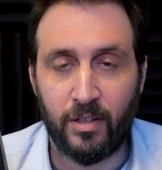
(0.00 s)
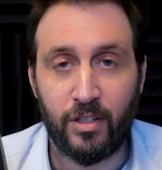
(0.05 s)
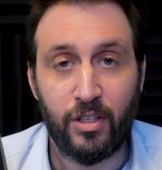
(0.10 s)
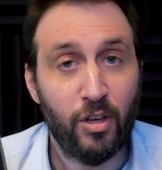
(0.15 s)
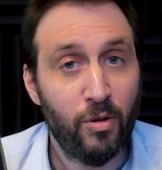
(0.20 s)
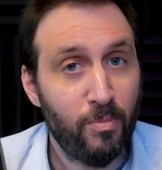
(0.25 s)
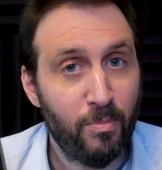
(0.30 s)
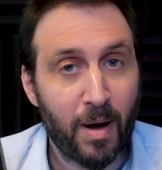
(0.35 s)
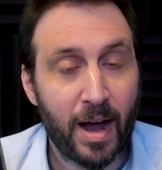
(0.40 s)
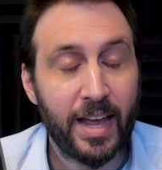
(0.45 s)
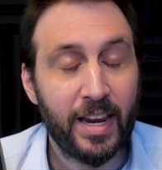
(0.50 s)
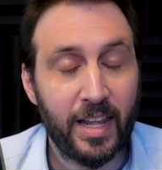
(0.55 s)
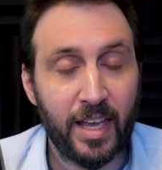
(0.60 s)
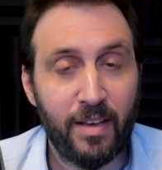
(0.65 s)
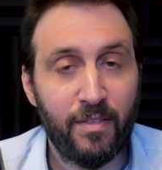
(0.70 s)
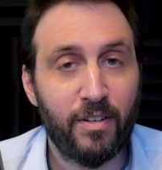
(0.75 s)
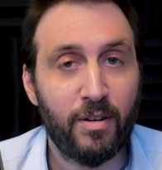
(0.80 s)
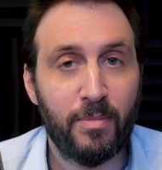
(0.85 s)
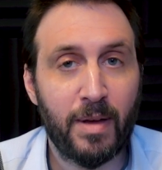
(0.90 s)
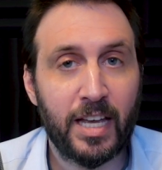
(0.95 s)
You might
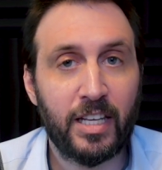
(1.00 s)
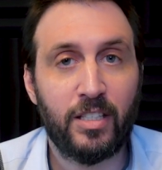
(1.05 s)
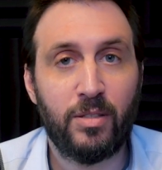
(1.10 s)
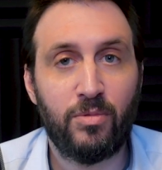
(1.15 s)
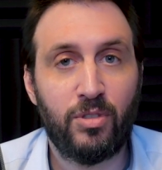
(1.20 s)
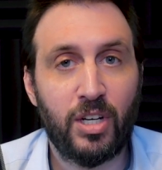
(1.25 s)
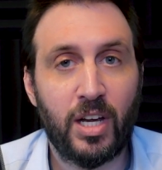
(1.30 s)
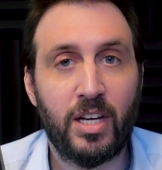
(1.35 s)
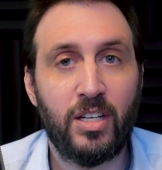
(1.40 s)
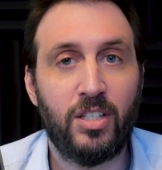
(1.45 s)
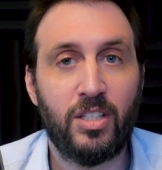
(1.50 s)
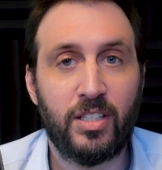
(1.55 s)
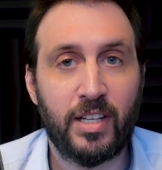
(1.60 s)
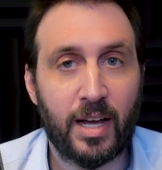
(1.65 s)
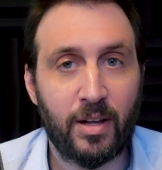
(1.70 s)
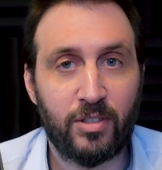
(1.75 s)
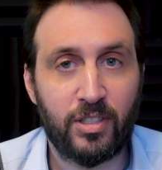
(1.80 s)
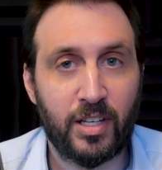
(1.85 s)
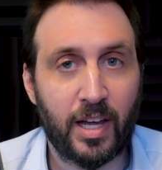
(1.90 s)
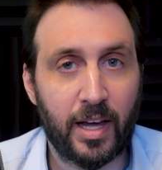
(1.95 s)
even make some changes
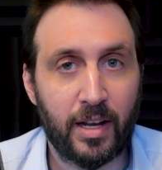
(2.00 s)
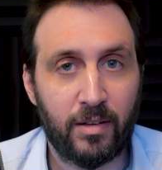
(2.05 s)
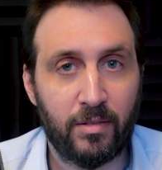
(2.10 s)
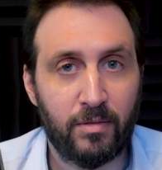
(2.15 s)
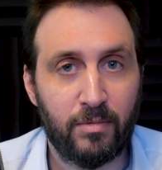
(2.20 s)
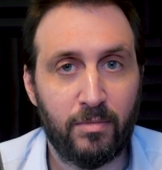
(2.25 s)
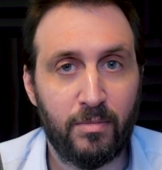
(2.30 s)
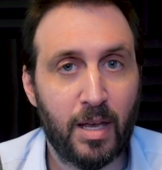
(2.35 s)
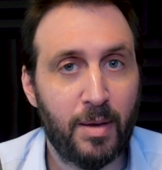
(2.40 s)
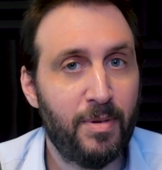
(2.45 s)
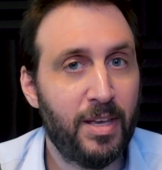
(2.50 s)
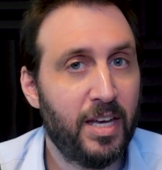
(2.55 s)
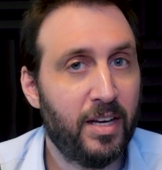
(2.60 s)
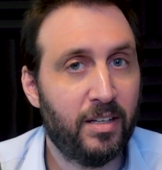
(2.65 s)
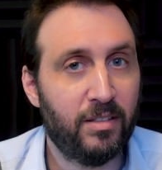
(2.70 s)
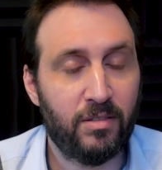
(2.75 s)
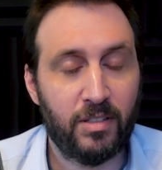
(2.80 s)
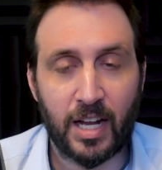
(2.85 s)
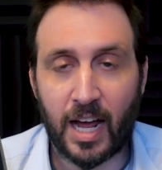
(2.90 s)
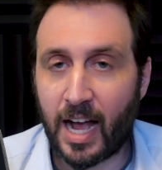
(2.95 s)
outside. maybe
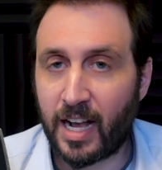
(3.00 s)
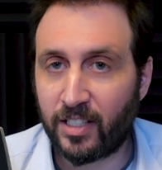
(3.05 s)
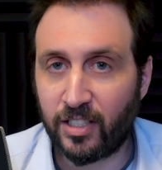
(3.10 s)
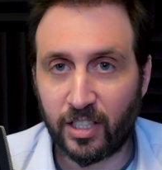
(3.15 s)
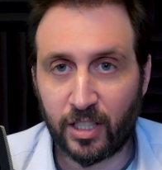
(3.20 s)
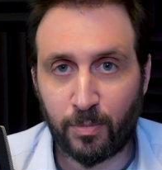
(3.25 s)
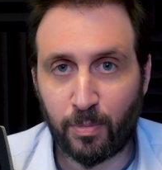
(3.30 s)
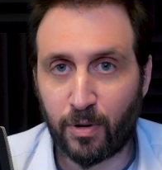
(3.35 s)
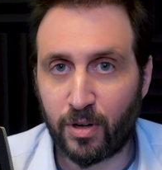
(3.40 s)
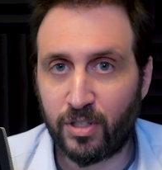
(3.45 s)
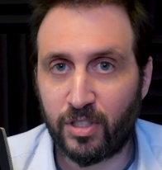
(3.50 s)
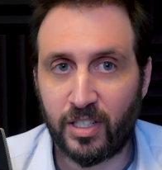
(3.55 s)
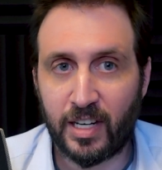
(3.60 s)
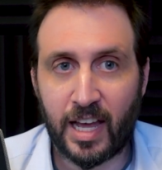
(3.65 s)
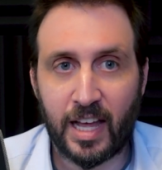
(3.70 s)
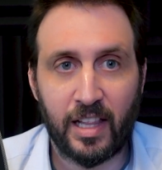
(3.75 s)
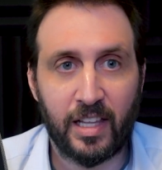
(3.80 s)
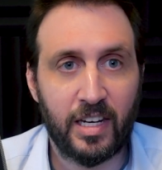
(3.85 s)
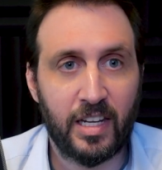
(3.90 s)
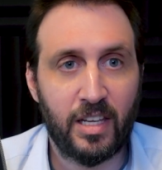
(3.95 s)
a toxic
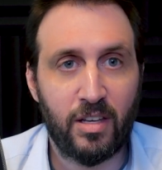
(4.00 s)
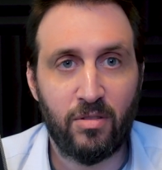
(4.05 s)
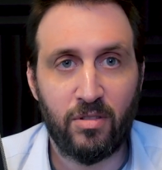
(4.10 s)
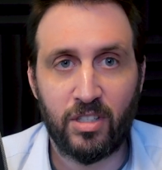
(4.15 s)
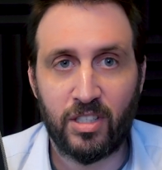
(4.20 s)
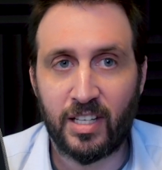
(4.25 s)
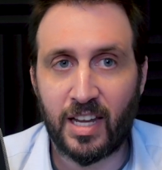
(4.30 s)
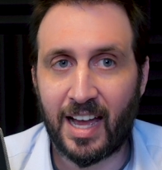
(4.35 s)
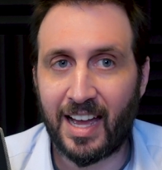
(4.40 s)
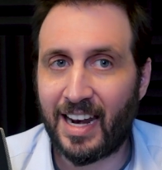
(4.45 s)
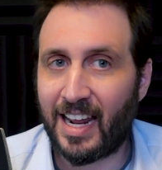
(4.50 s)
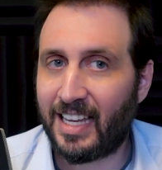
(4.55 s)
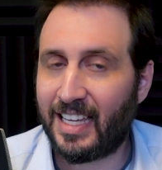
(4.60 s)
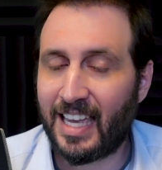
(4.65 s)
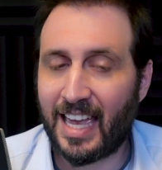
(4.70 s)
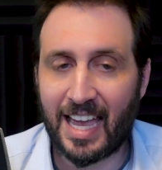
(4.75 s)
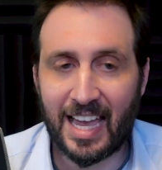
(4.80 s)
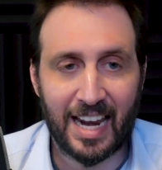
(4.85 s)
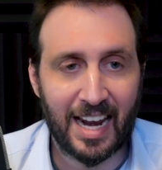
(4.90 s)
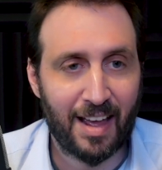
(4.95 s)
personality, you decide I
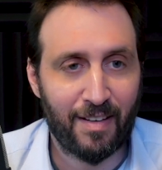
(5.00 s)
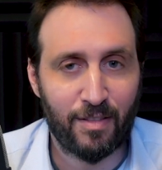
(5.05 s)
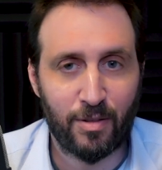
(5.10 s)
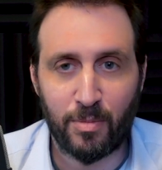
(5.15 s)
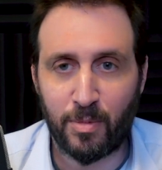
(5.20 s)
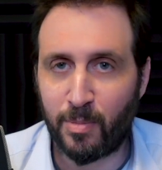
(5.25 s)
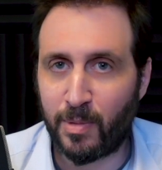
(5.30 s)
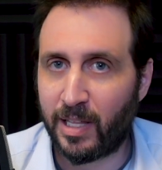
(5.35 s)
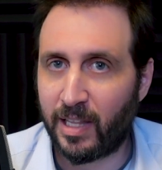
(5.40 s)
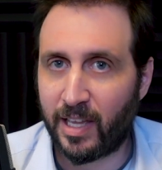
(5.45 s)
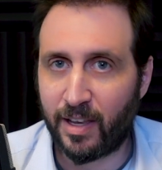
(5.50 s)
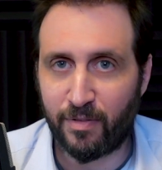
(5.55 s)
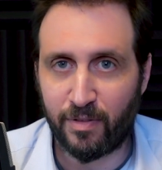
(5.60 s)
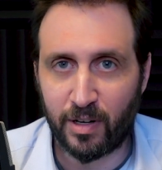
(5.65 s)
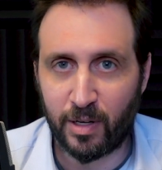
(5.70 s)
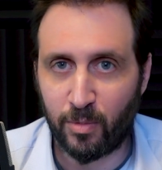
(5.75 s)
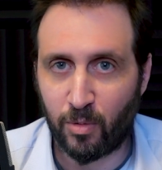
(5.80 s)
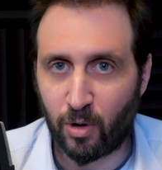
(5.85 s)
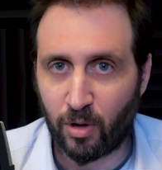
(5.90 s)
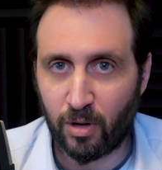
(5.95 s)
can't have them in my life
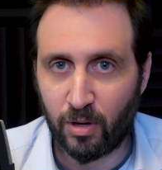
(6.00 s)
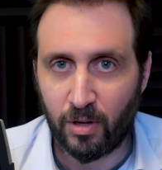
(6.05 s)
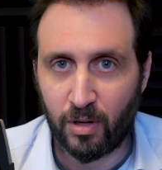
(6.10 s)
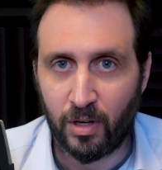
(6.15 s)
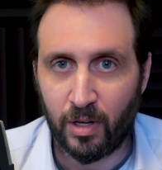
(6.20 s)
anymore.